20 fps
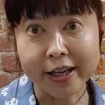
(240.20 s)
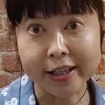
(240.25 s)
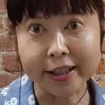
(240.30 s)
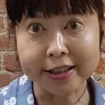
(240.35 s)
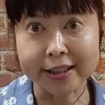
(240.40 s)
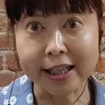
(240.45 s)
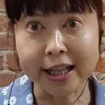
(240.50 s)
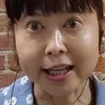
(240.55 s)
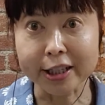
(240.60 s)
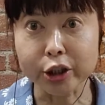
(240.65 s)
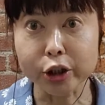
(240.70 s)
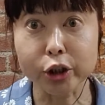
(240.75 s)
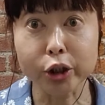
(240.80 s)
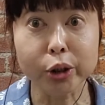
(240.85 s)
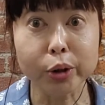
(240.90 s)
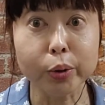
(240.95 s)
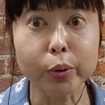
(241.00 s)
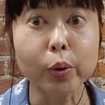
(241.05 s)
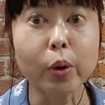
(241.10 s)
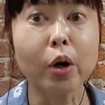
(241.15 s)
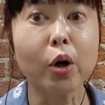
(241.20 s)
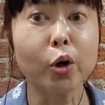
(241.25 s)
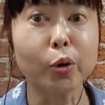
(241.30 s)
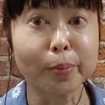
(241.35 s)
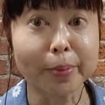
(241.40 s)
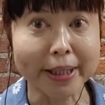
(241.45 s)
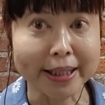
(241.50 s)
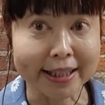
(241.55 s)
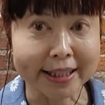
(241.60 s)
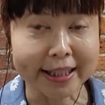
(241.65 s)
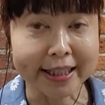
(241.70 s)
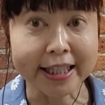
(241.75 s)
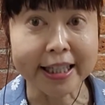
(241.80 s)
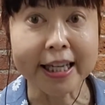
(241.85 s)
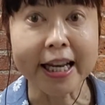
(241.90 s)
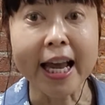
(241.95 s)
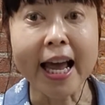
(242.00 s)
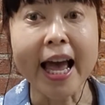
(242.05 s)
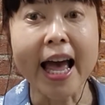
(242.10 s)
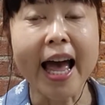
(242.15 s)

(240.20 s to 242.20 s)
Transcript: as class 2 obesity.